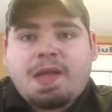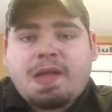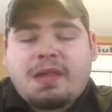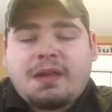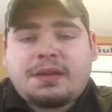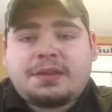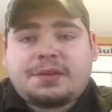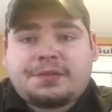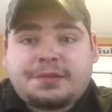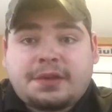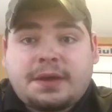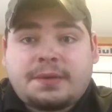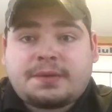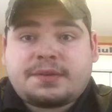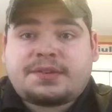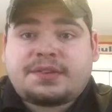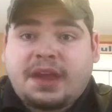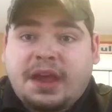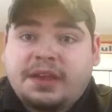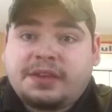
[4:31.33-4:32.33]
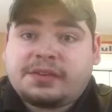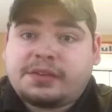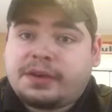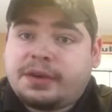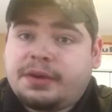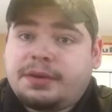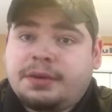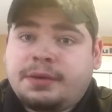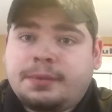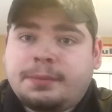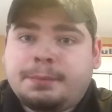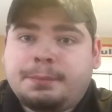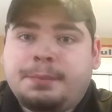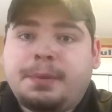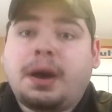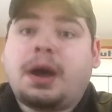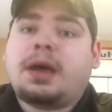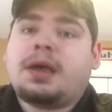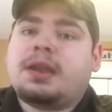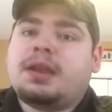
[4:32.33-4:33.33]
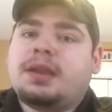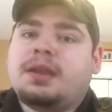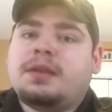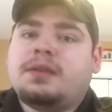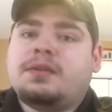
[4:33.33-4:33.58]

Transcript: and their flavors taste good, but